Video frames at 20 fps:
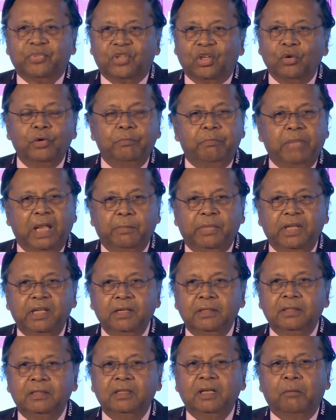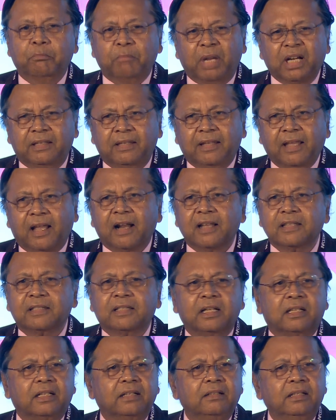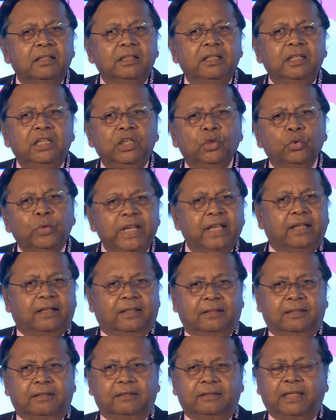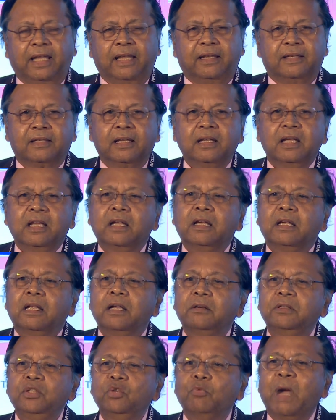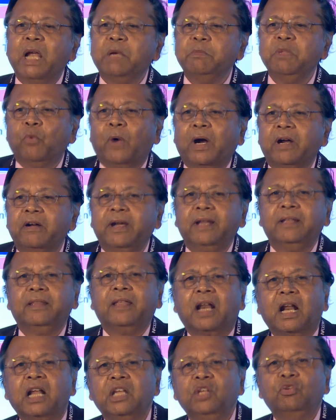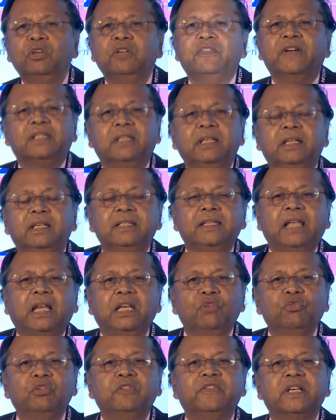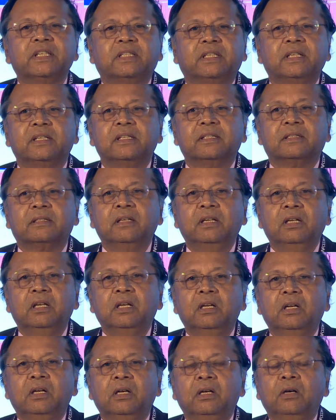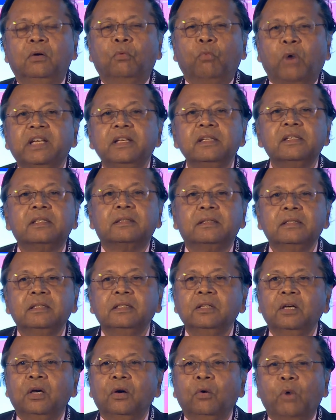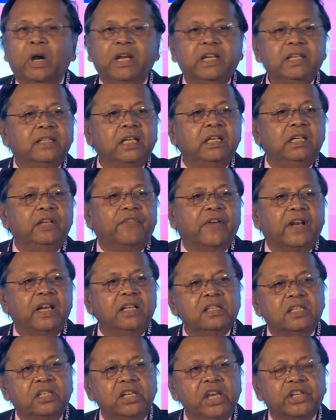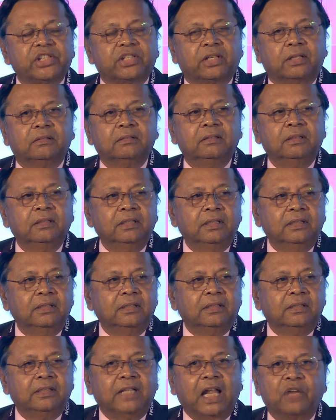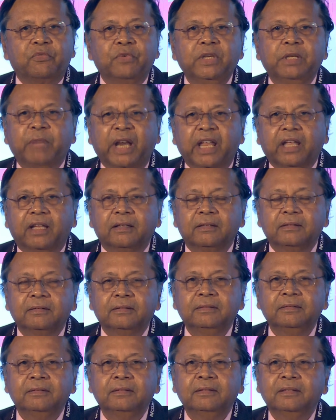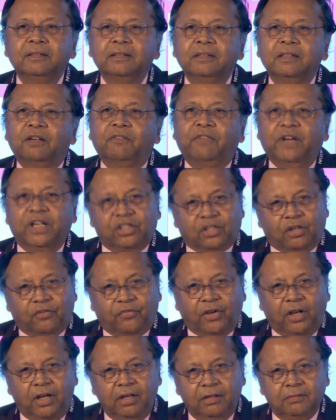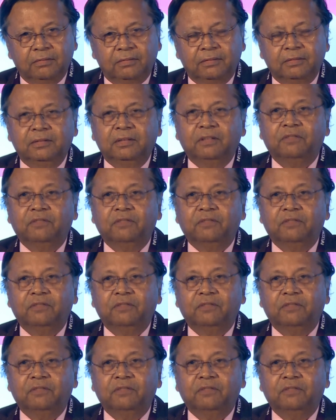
absolute baby. But there are certain unique things. You might be wondering, there are universities and universities. What is the differentiation that we bring? First of all,